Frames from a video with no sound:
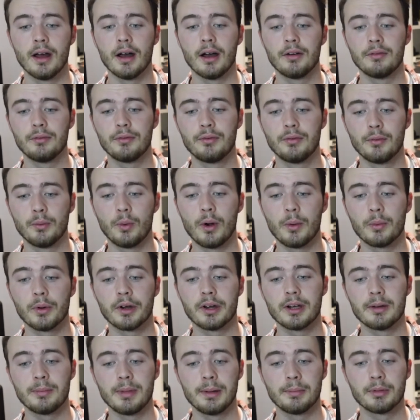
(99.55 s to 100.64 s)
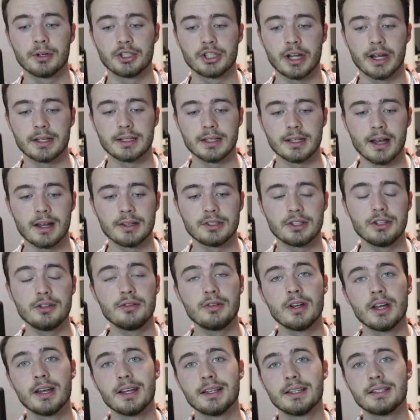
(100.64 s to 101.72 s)
of what we're going to be projecting
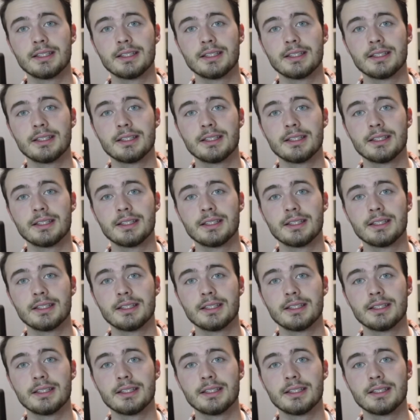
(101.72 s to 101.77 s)
onto